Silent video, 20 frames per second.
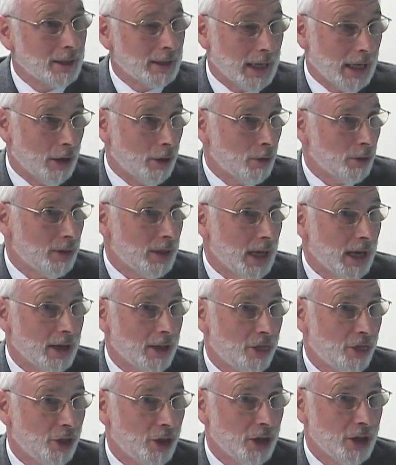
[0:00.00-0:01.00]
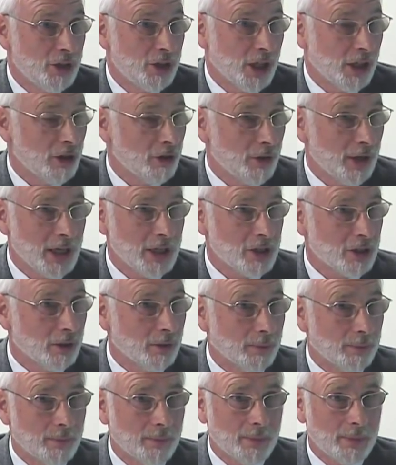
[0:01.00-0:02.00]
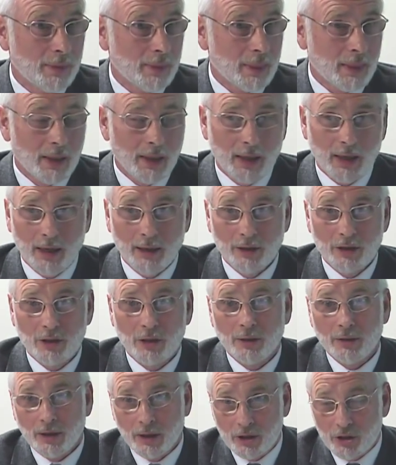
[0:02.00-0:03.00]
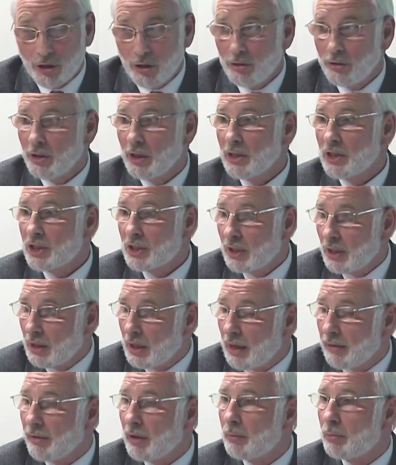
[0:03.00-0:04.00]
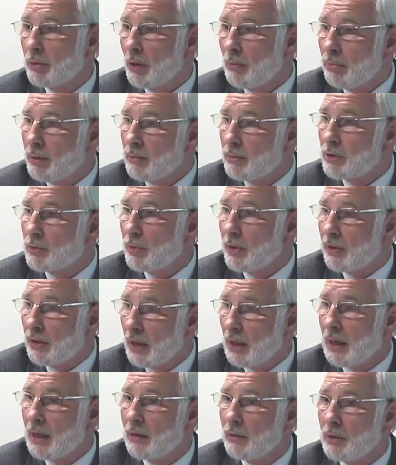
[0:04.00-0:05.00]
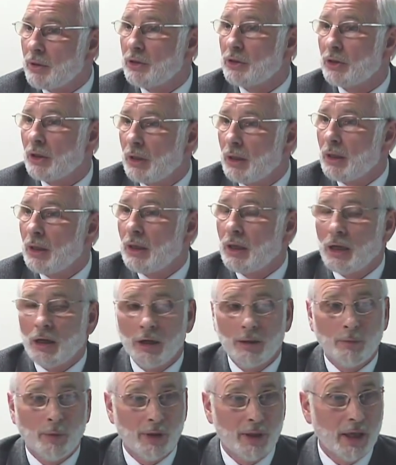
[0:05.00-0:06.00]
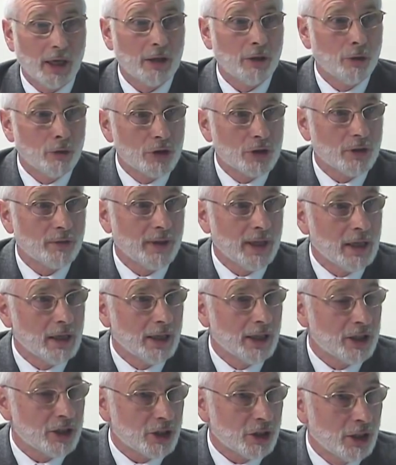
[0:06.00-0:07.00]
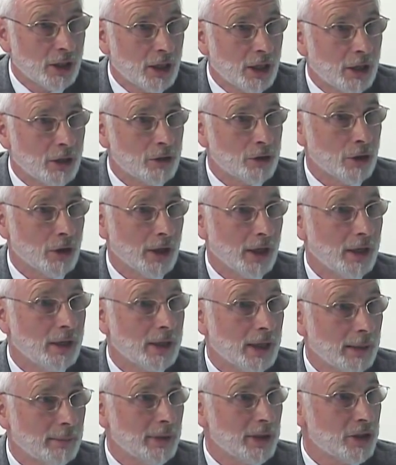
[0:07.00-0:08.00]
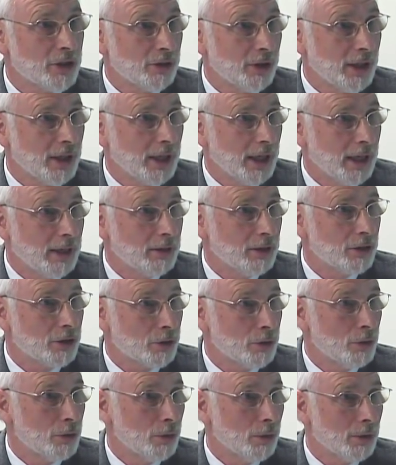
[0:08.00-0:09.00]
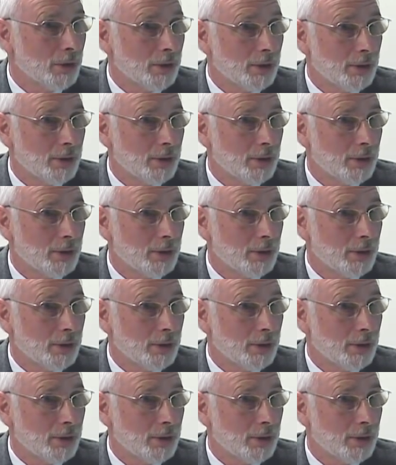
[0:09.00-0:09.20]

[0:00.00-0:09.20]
Now they are third generation. And the children are still having problems with their language, with their use of English to learn chemistry in the school,